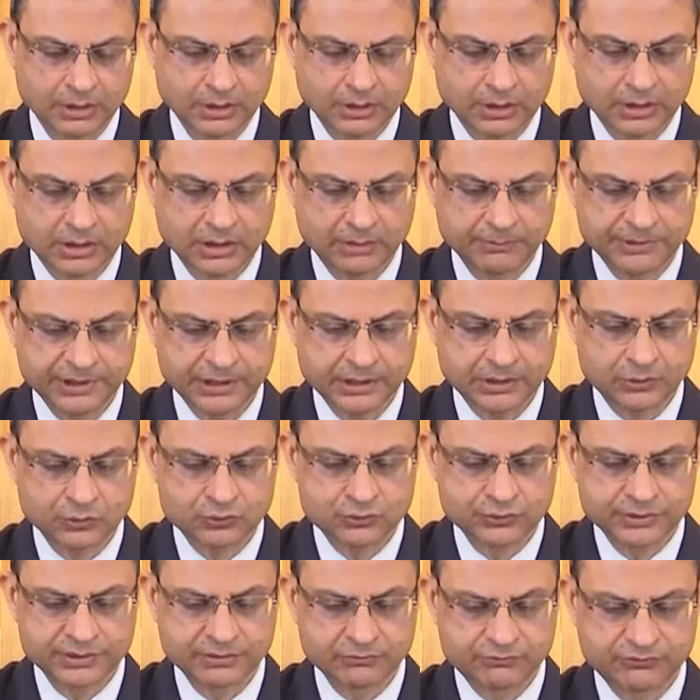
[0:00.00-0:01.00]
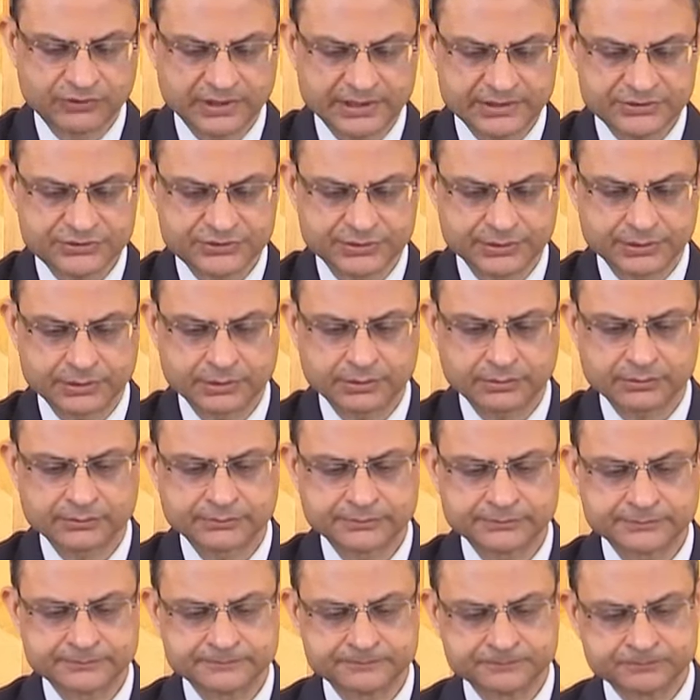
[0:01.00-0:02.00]
Coming now to inflation,
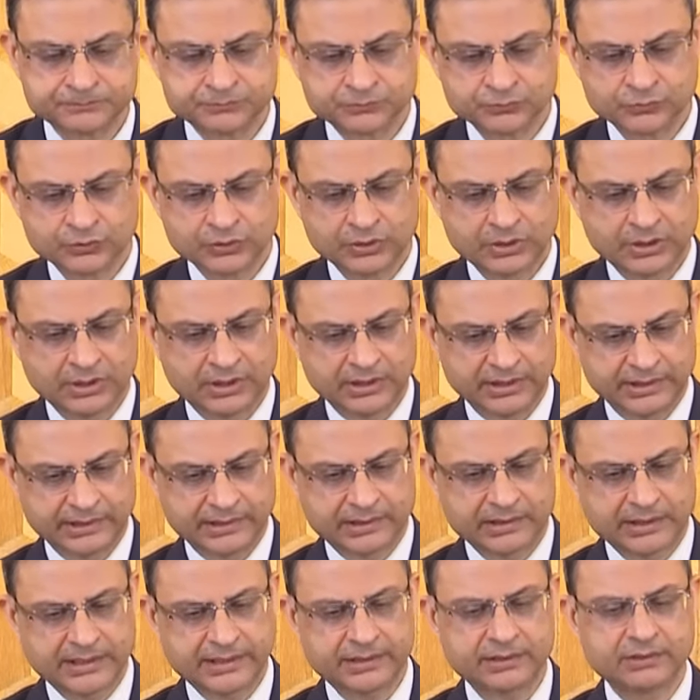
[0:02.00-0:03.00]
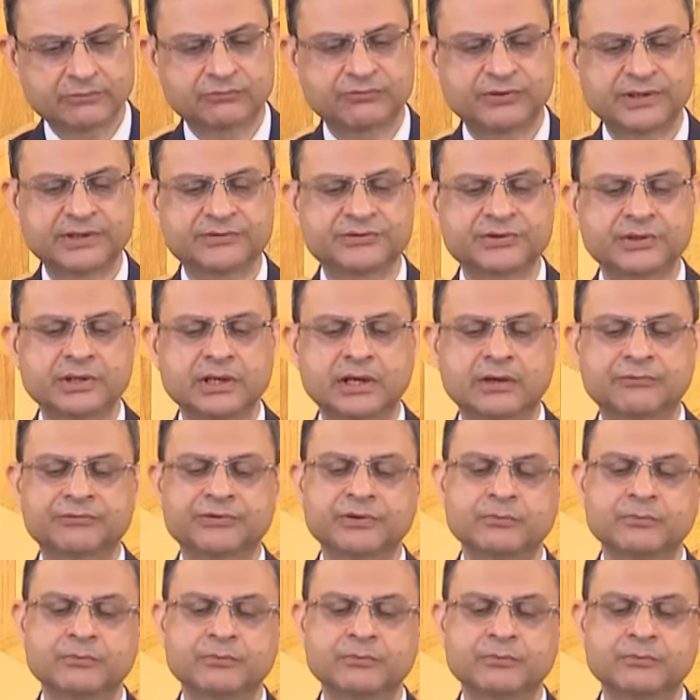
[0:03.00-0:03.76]
headline inflation, after